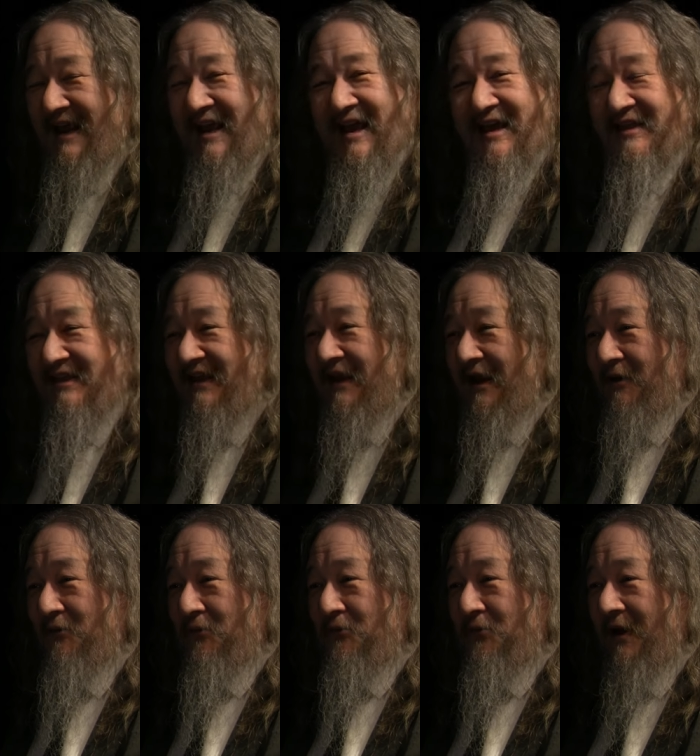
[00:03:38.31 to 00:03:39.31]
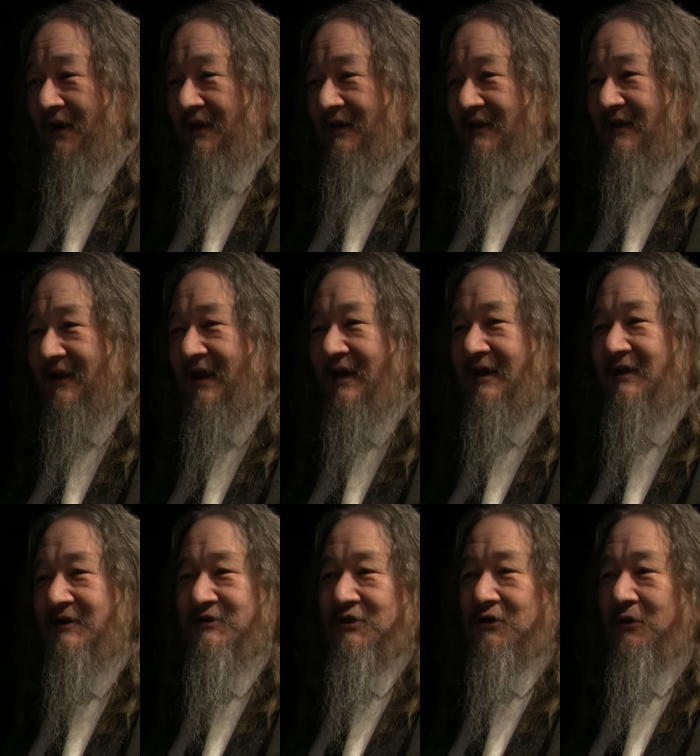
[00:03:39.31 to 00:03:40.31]
and then I run it. And
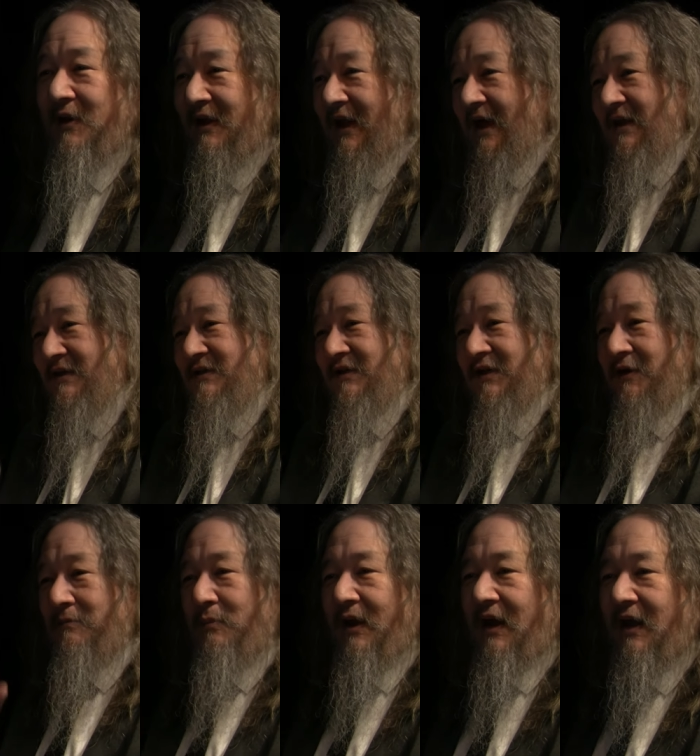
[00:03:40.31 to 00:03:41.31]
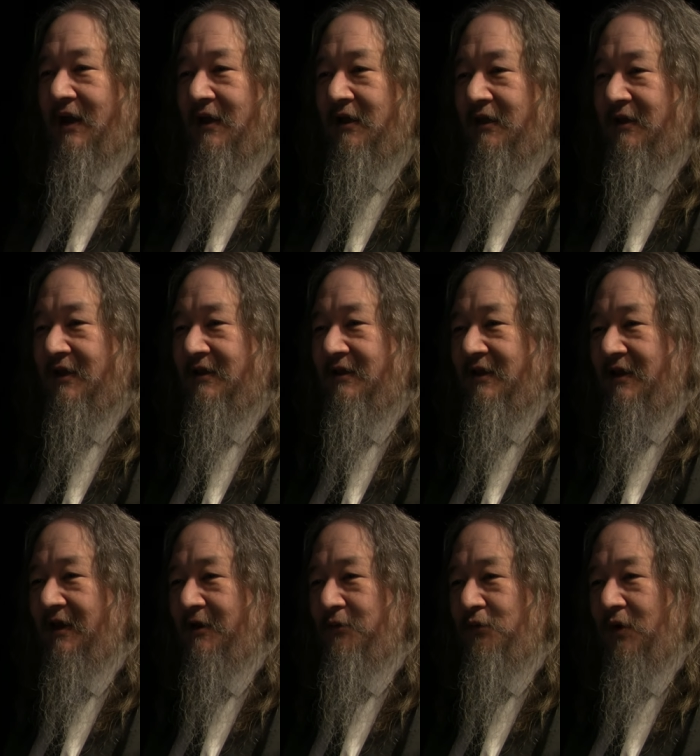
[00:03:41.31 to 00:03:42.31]
so I got it to compile and then
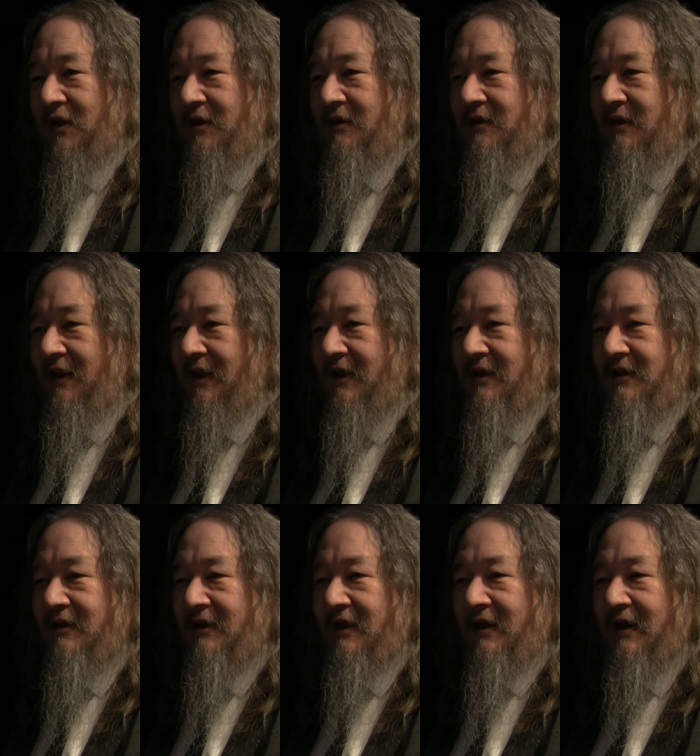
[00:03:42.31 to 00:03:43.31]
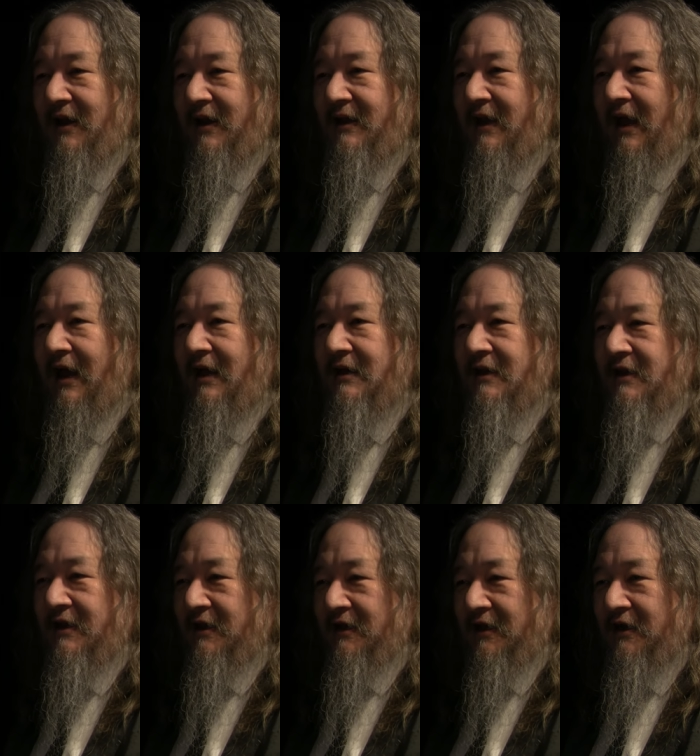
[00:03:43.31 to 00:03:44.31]
I run it and, and I got
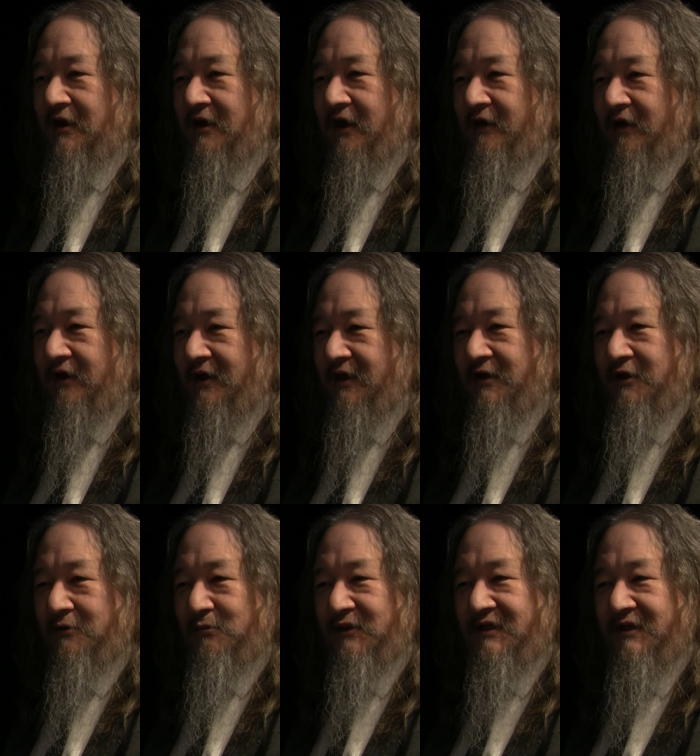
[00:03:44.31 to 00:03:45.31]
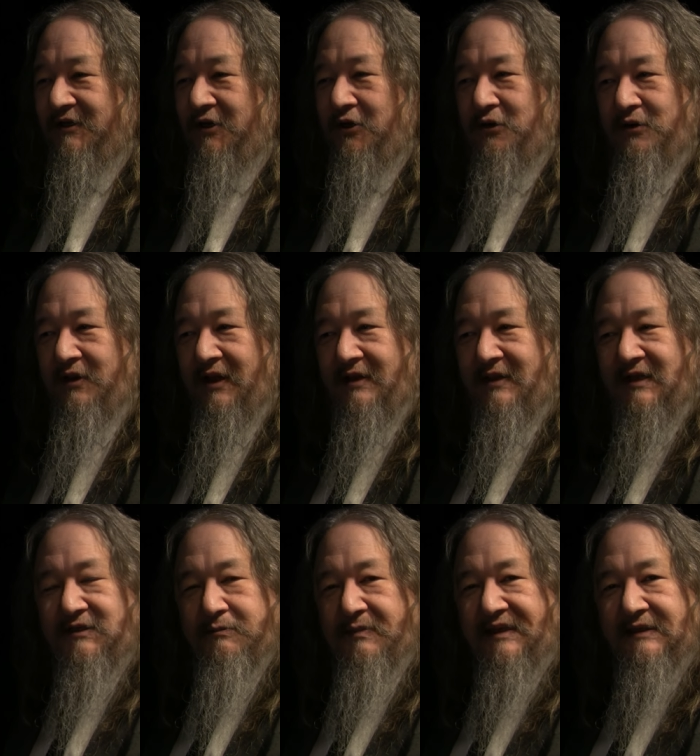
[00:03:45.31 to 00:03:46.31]
uh, uh, incomplete code. And
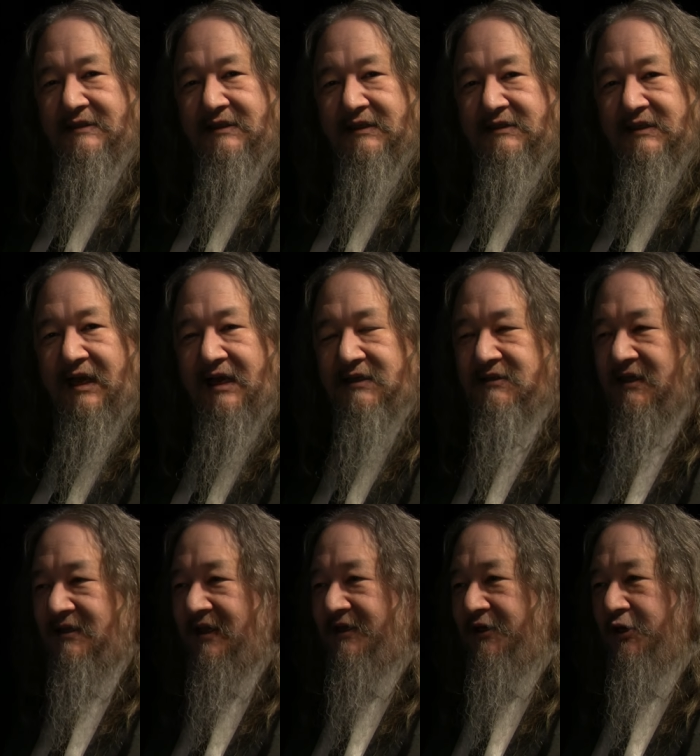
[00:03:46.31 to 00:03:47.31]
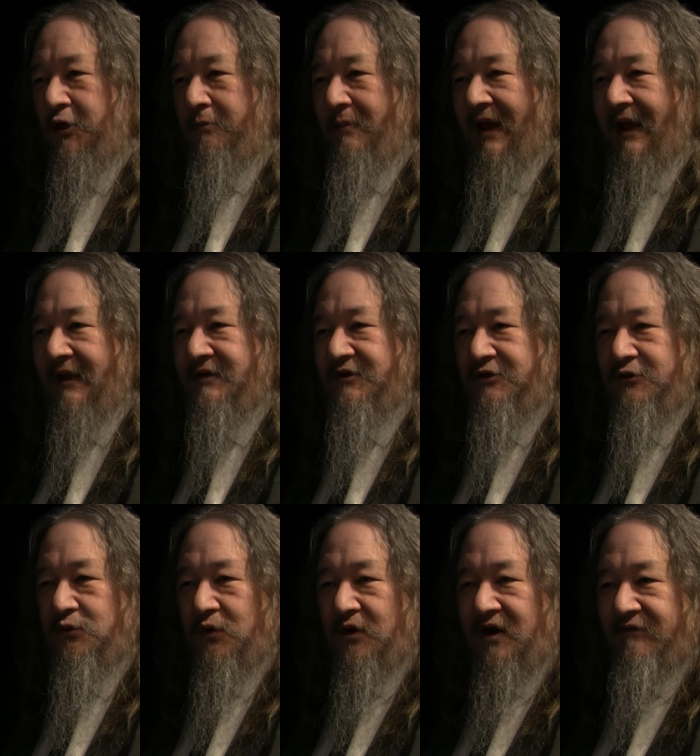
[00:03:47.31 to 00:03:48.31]
that's big success. And then you go back to
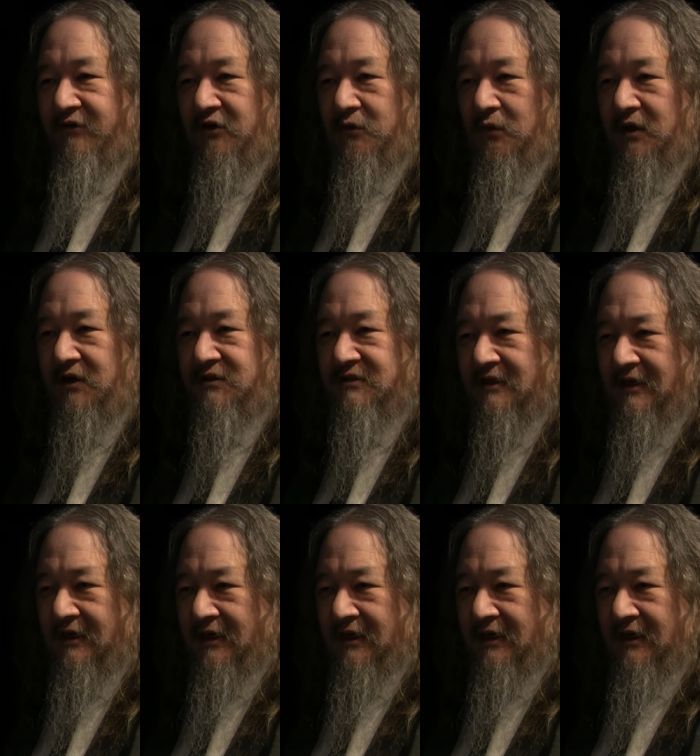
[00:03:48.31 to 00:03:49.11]
wherever it was.